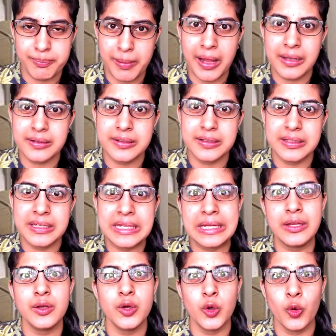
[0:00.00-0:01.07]

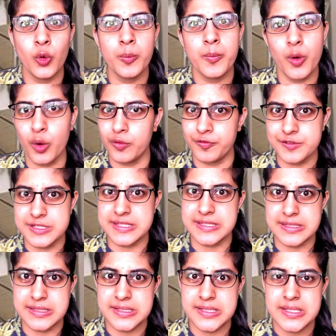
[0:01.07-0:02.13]
balcony home
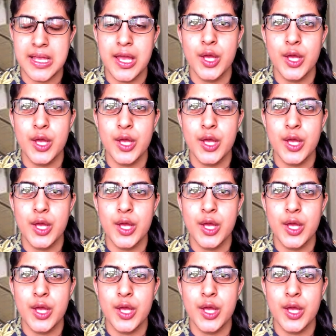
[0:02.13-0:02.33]
offices.